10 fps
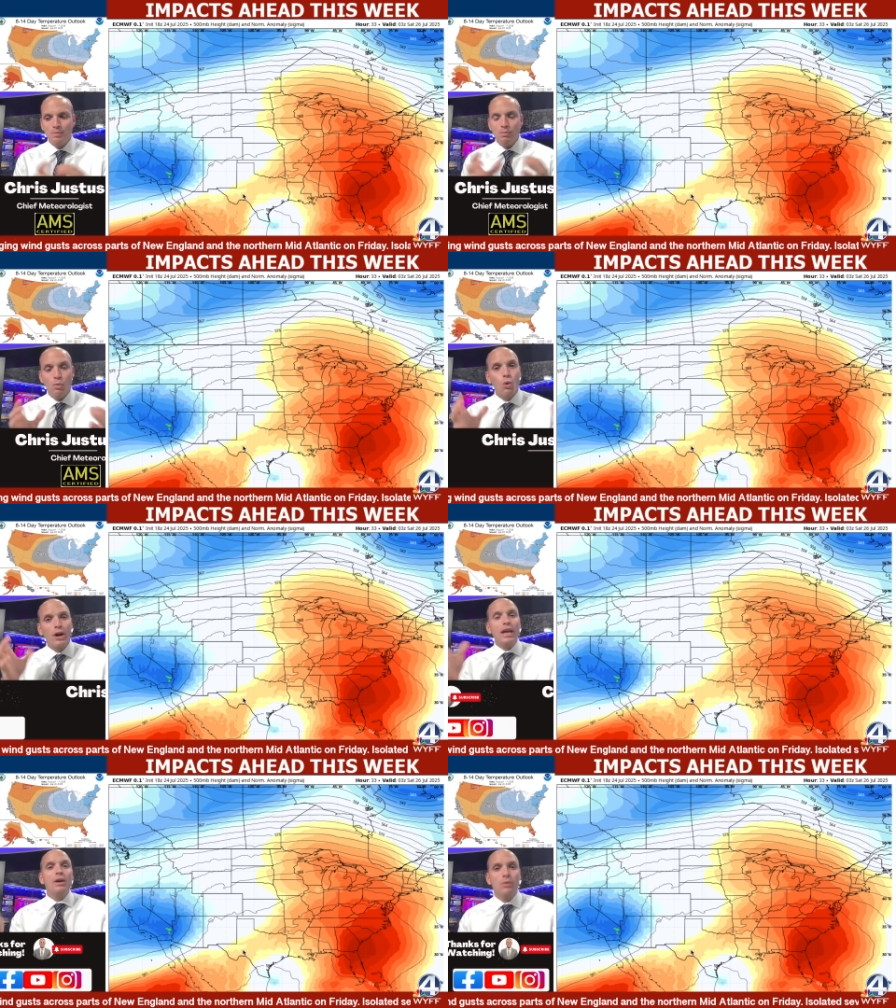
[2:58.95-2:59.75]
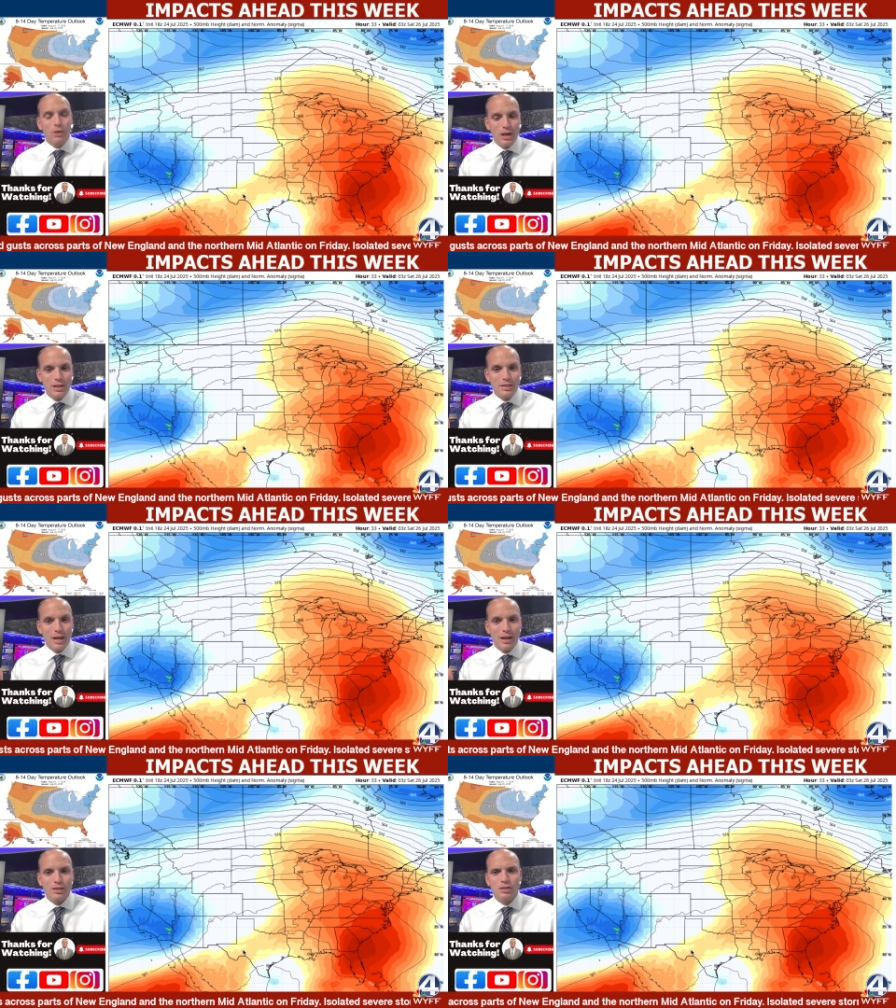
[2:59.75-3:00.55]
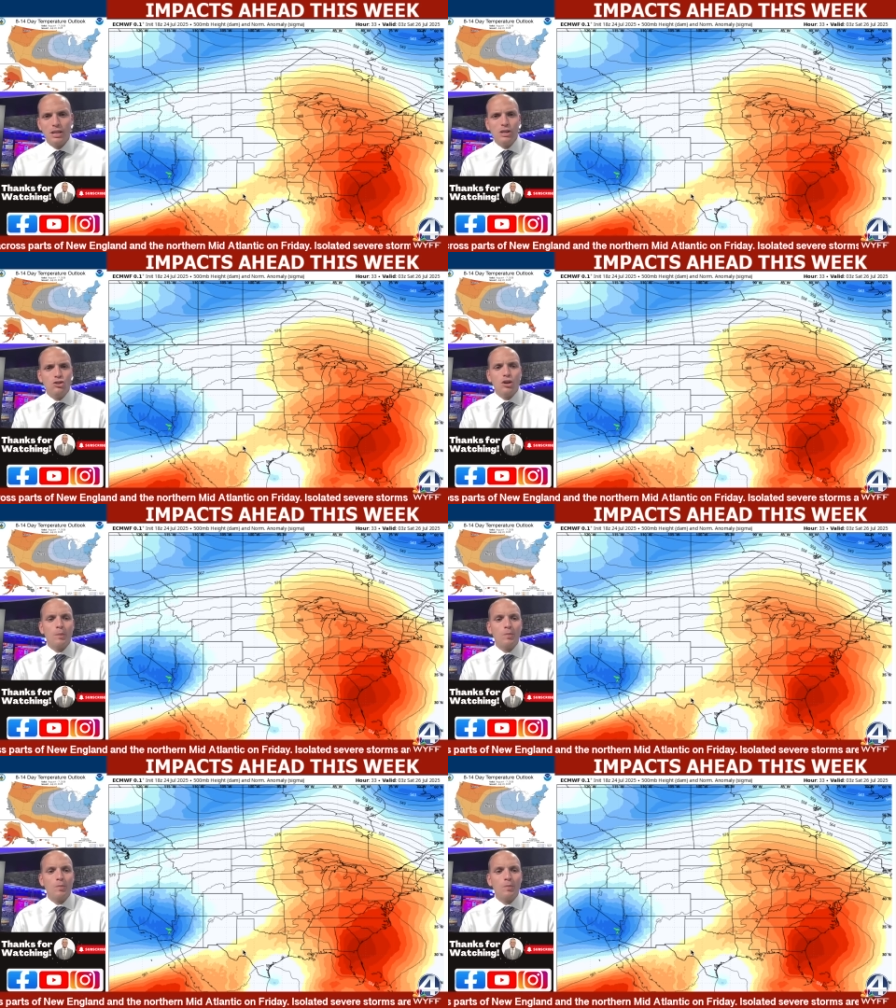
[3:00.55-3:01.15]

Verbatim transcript: more heat-related deaths each year,